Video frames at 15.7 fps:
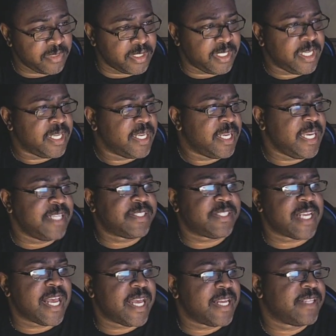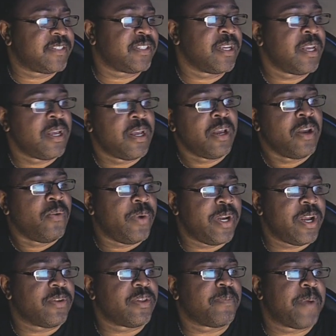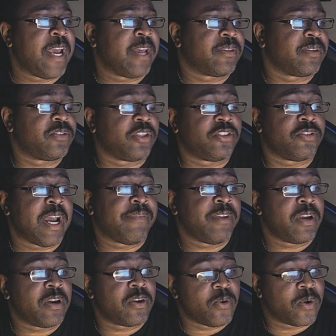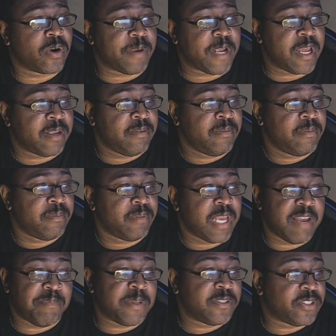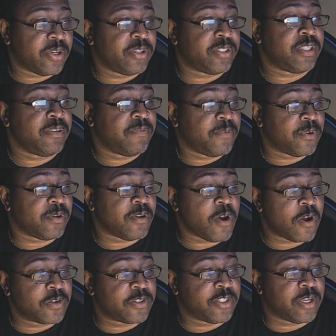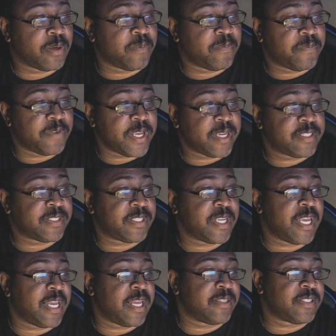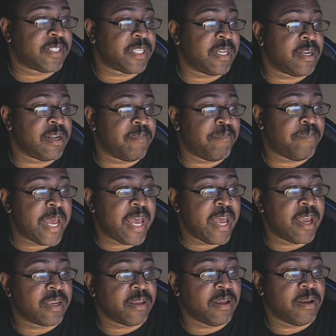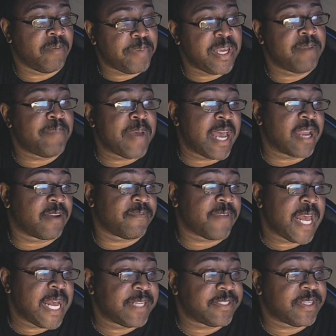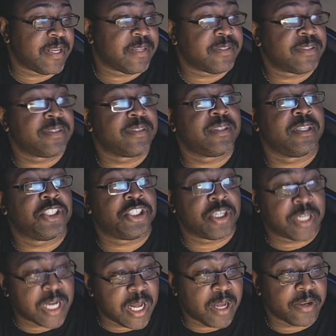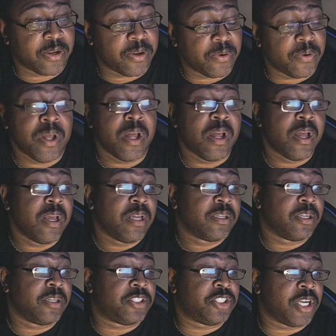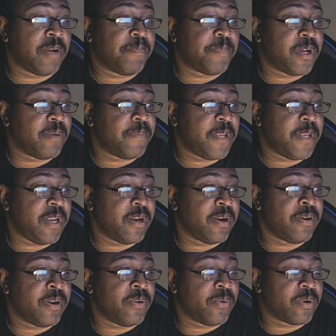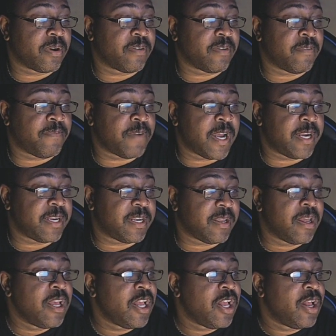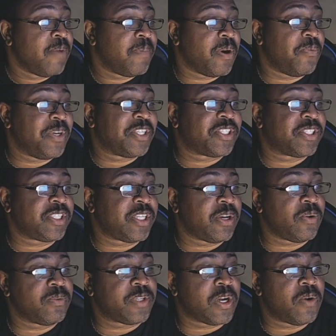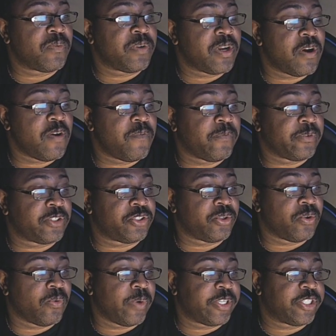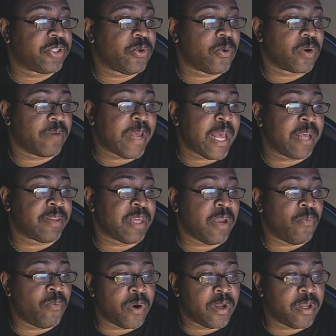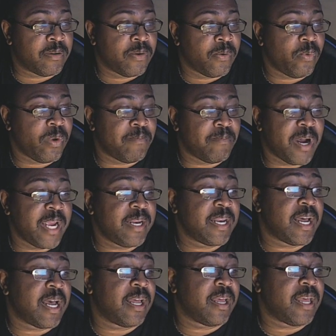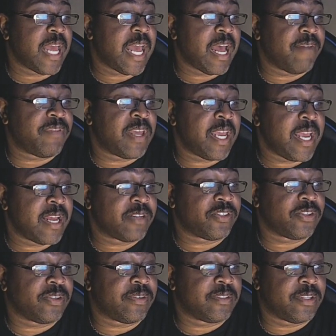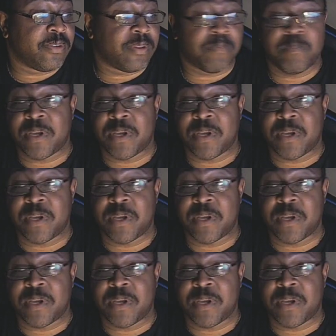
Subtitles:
He says, we know the Panthers are drafting a quarterback. They have been searching for a long-term fix and sent a big bag of assets to Chicago to jump up here in order to find it. But we still don't know for sure which quarterback they want. We might not have the answer until the pick